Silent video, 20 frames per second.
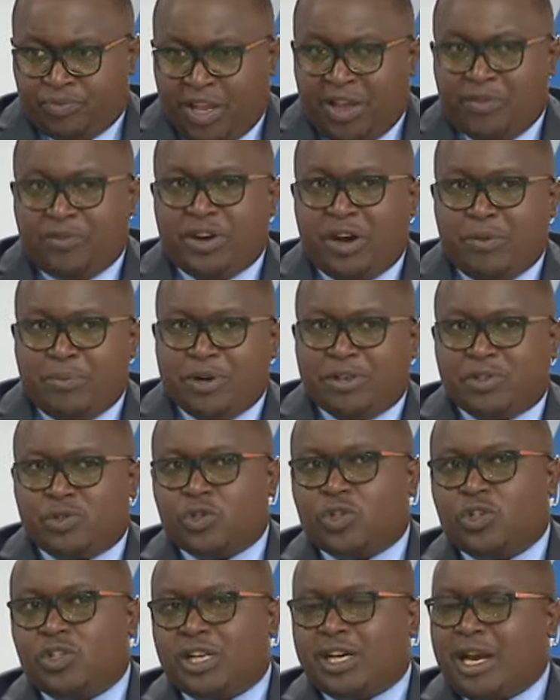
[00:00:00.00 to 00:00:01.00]
Every
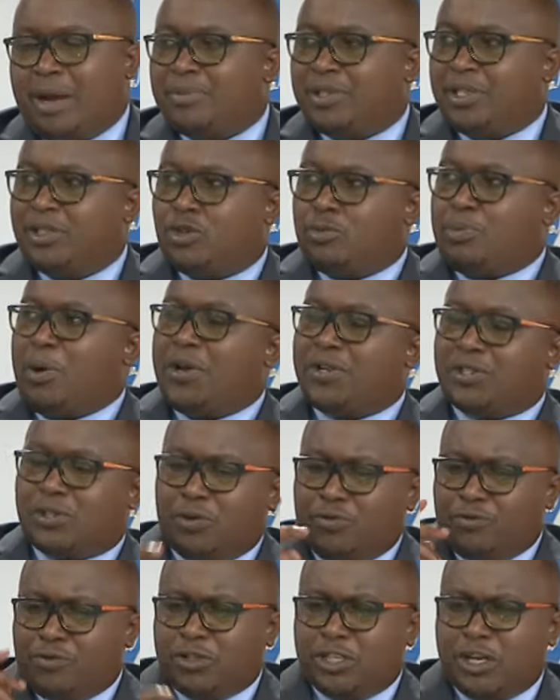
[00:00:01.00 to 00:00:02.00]
administration that comes into power
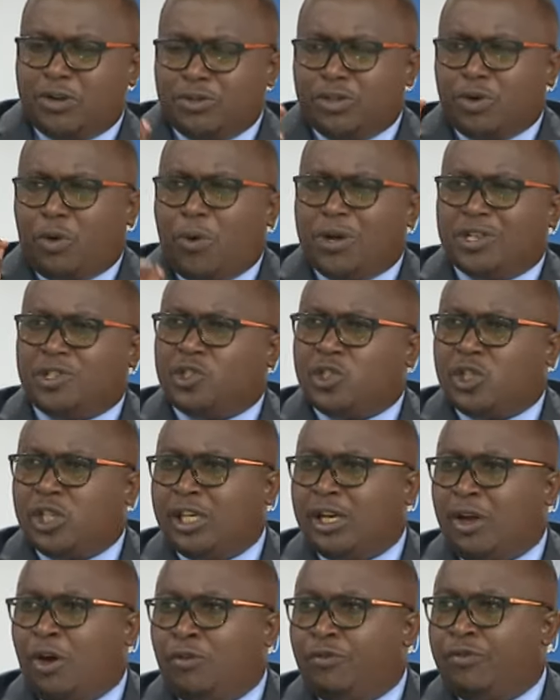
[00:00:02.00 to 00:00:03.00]
is confronted with the
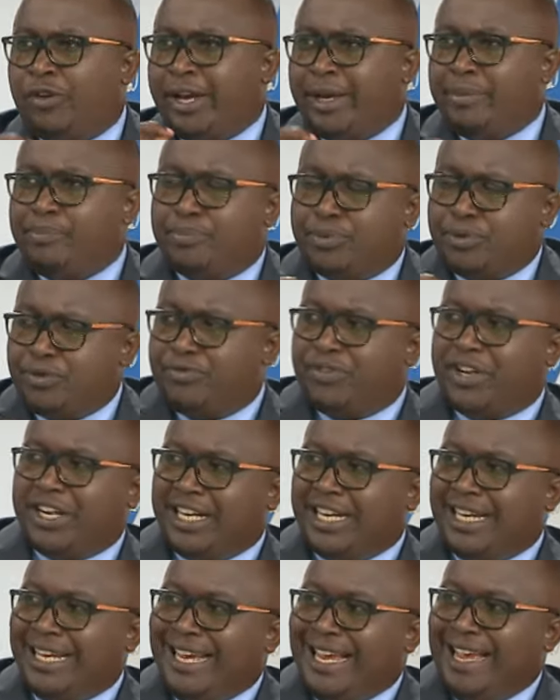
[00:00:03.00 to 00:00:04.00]
question of
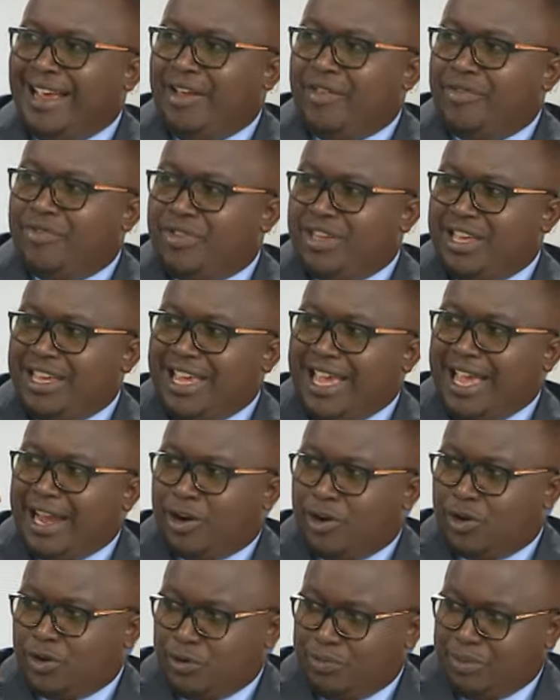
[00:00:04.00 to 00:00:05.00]
improving the
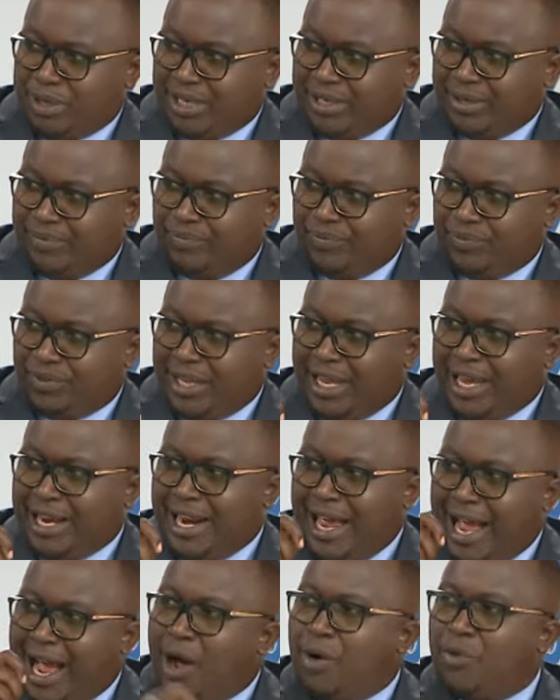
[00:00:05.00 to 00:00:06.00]
economy
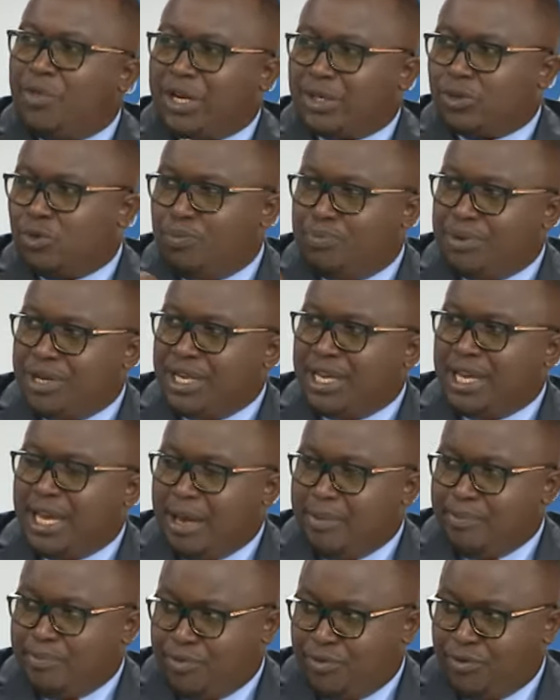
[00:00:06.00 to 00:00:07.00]
and how that will be
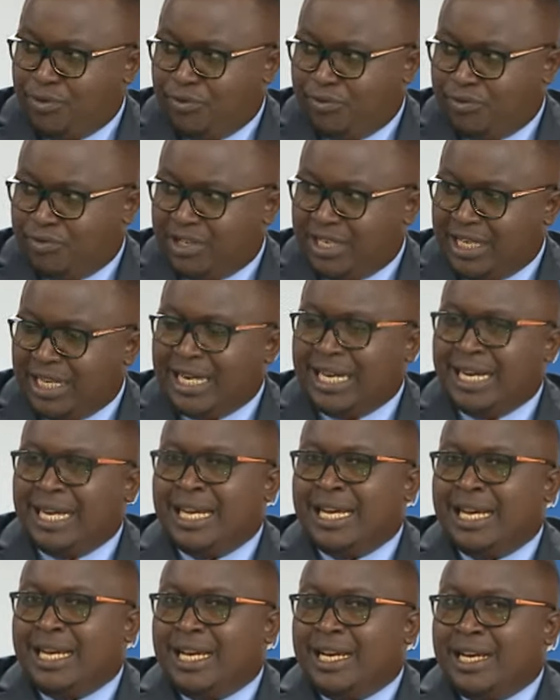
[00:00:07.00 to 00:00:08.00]
improved.
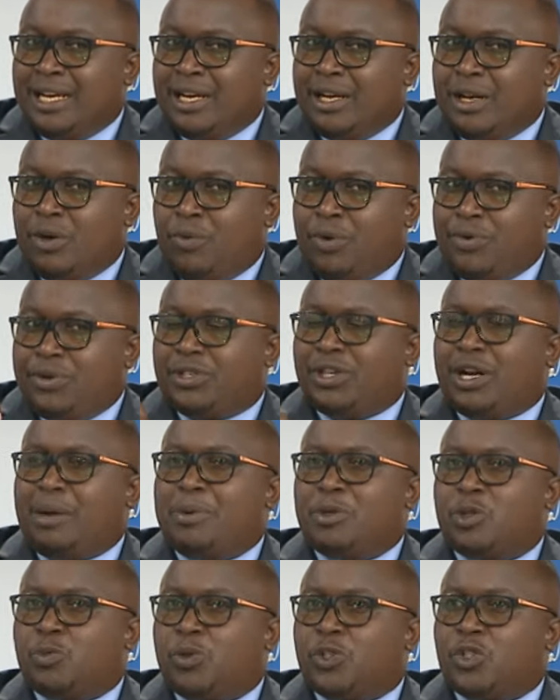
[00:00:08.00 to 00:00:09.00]
Yes. When we talk
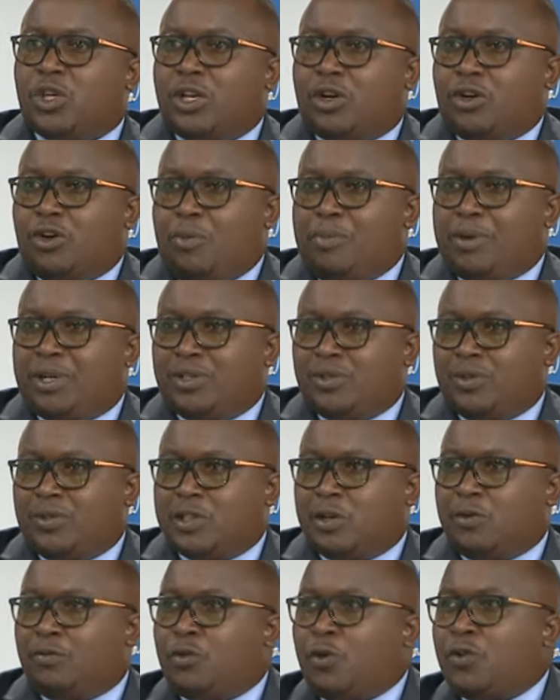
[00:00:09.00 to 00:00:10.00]
about special economic
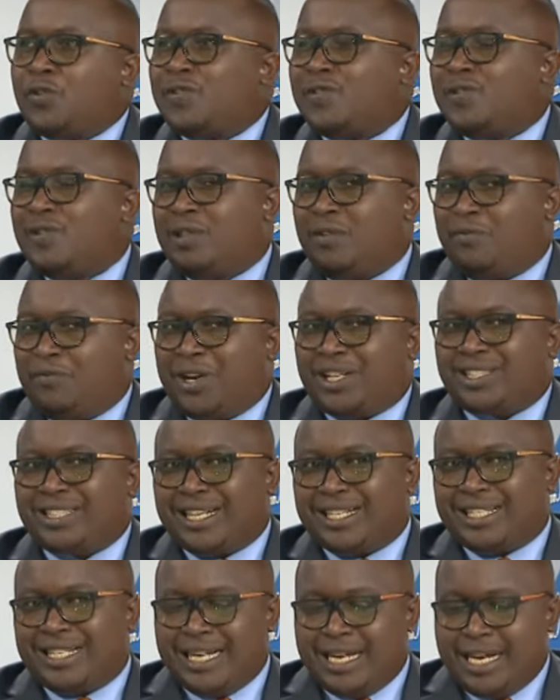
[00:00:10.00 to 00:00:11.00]
zones, and of course the
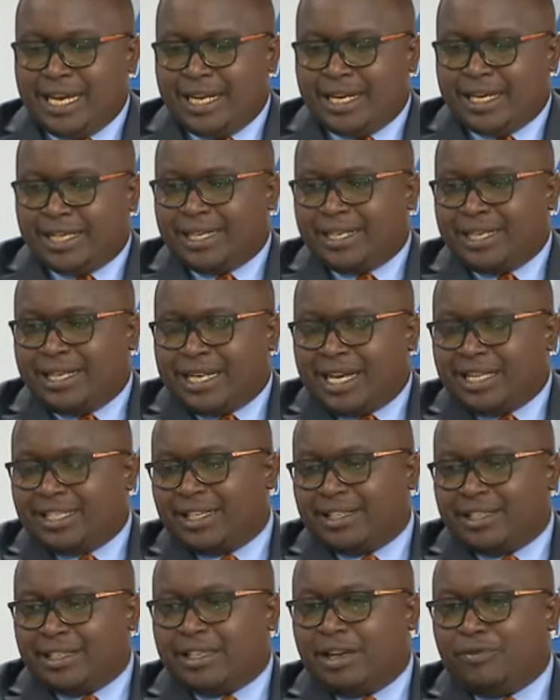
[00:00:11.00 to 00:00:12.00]
fact that it, it
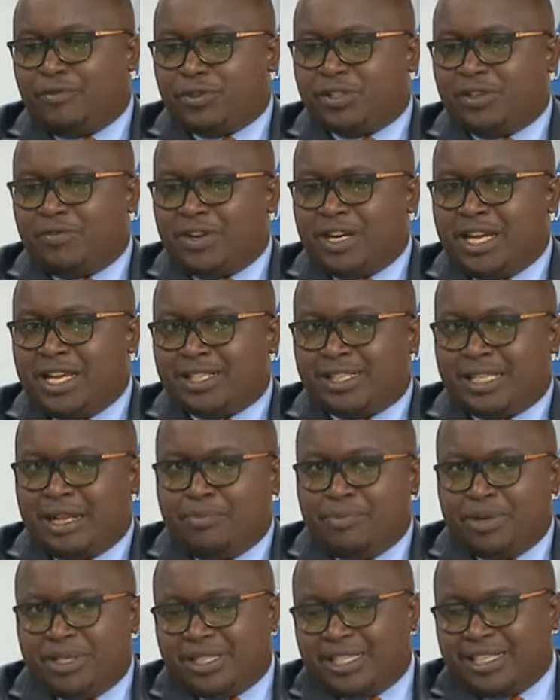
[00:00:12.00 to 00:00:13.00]
has existed for seven years,
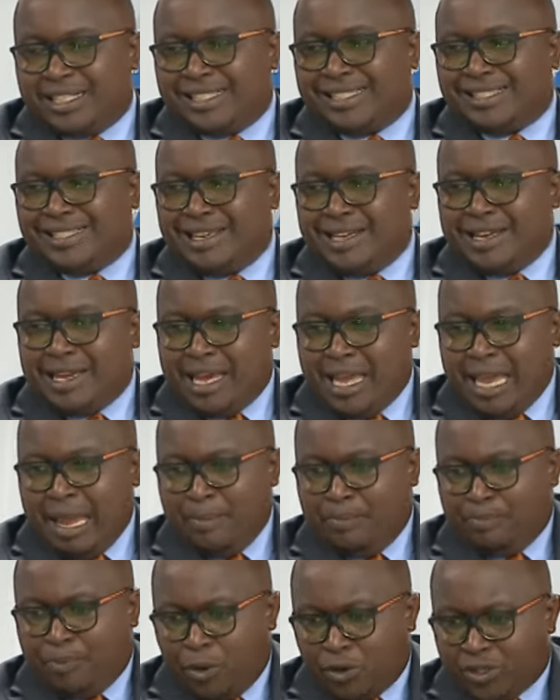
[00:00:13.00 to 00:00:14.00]
that means it's
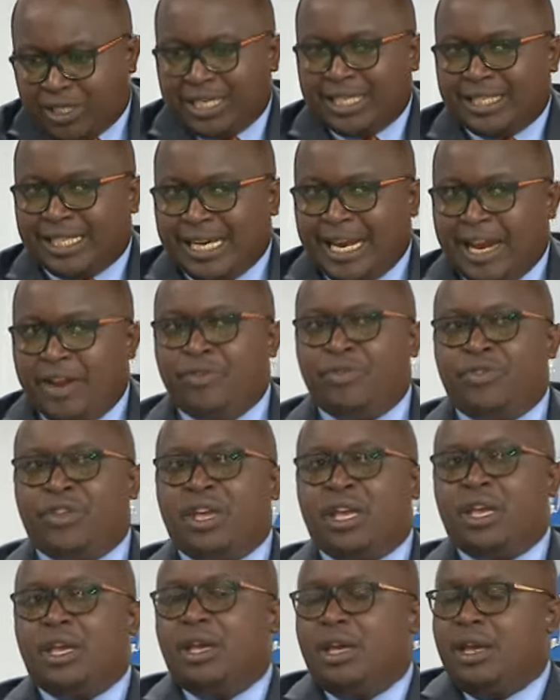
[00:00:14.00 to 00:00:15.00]
important in
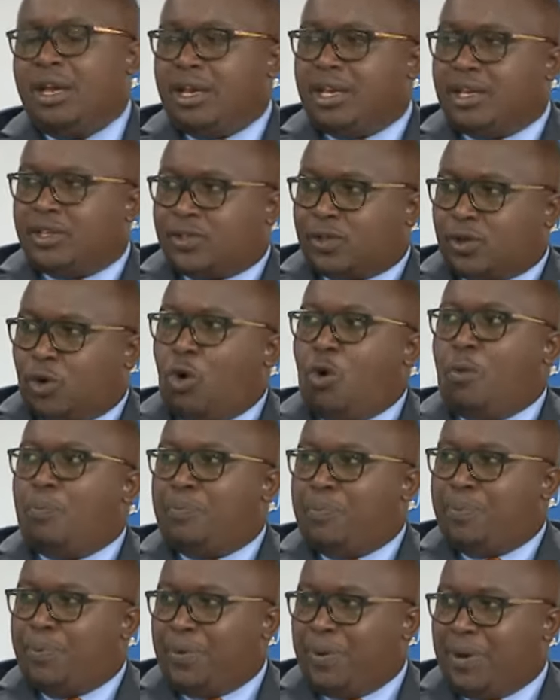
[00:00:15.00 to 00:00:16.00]
the
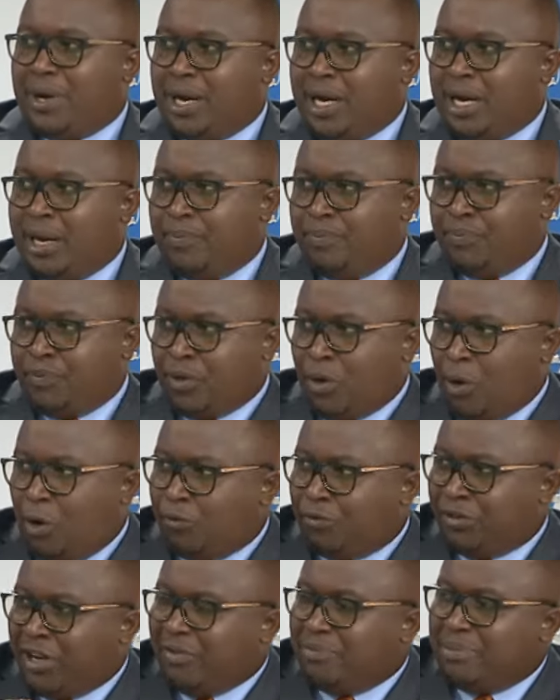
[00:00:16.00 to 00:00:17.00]
scope um,
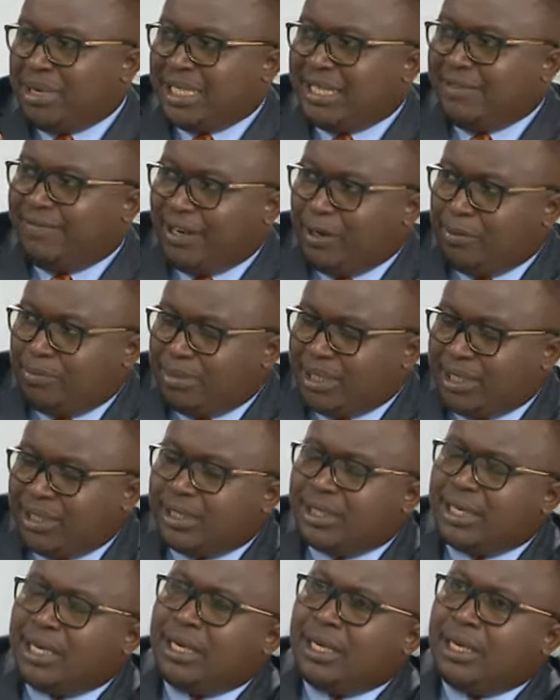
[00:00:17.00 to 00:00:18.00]
of government
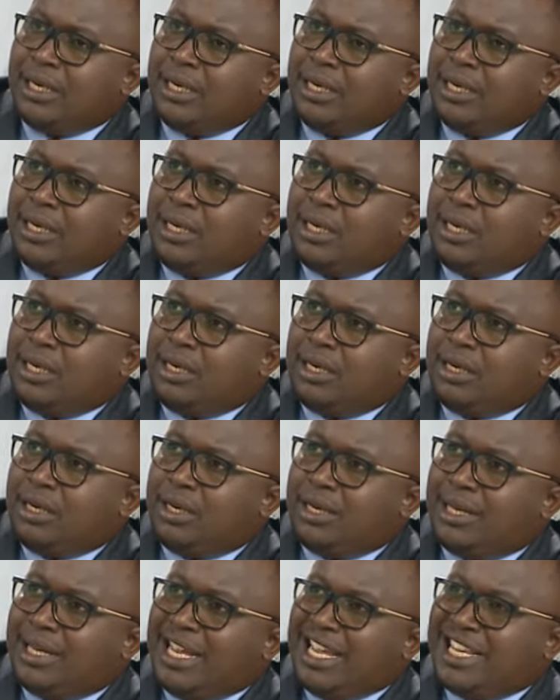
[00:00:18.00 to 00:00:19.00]
development.
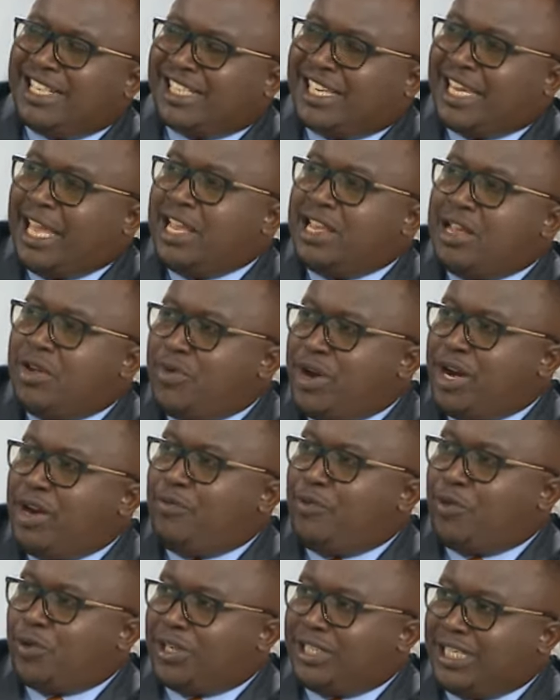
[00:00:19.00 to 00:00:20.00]
Is Kenya
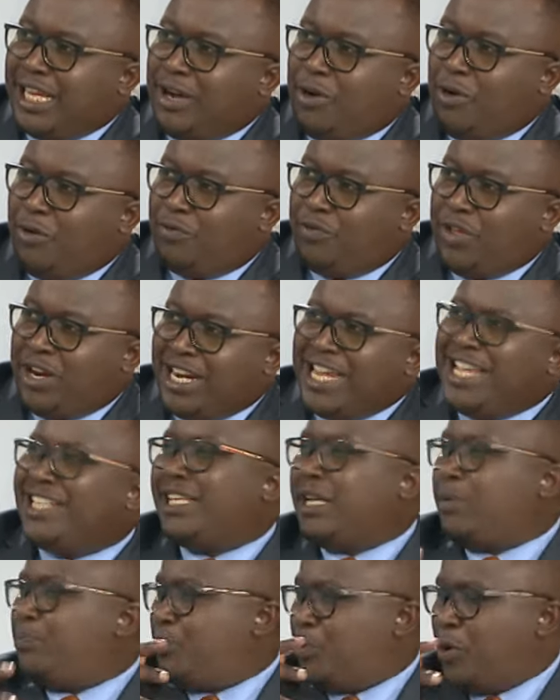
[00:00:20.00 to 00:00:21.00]
ready for a takeoff then?
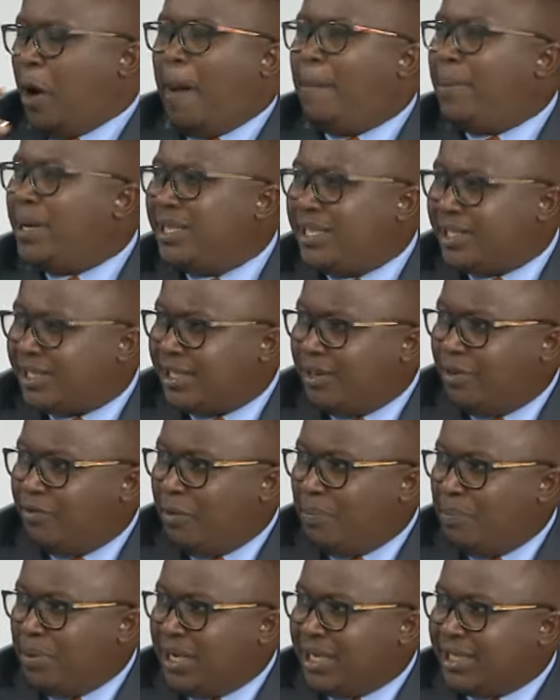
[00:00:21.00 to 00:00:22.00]
Is it probably the
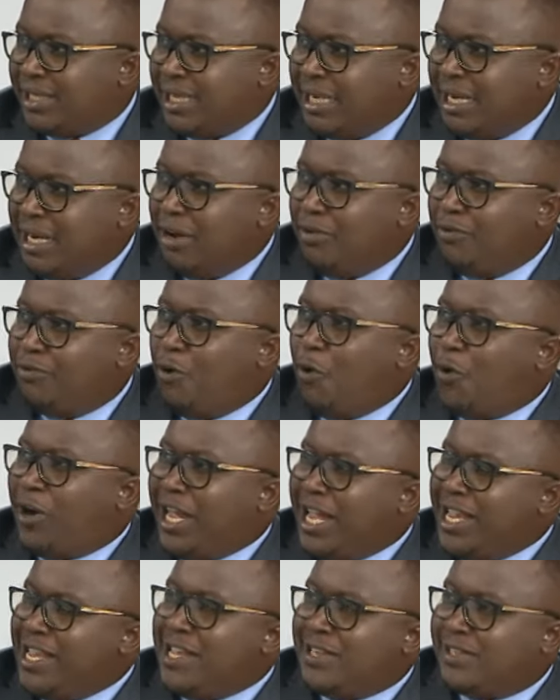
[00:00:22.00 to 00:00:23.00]
silver bullet for
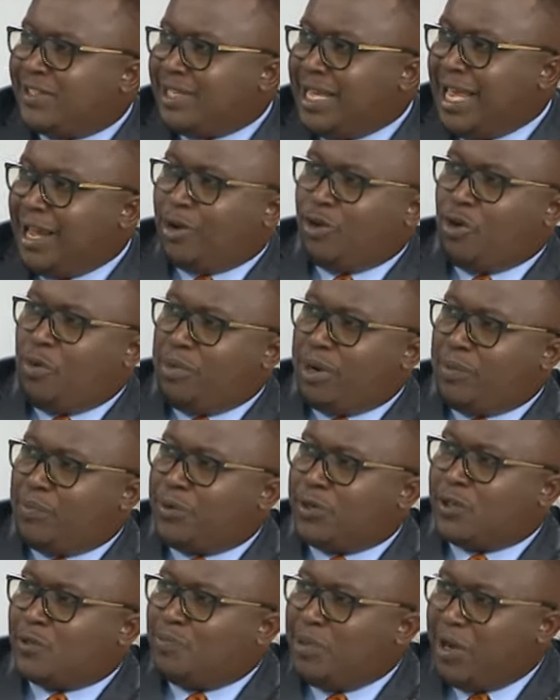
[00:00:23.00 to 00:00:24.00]
Kenya's
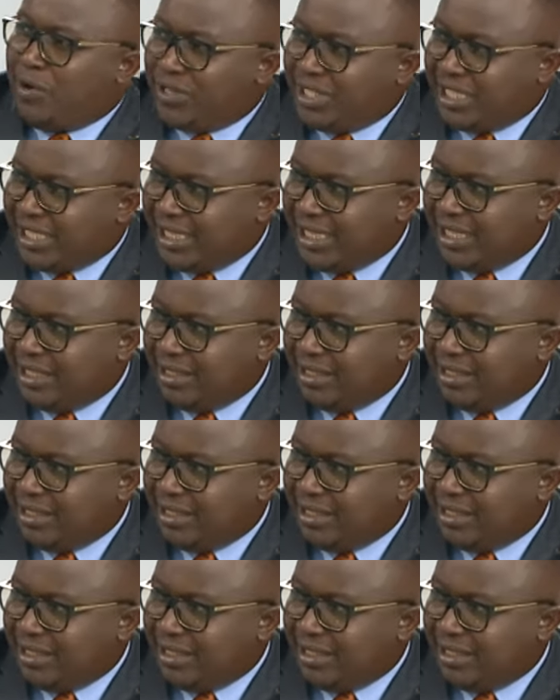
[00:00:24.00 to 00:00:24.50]
economic prosperity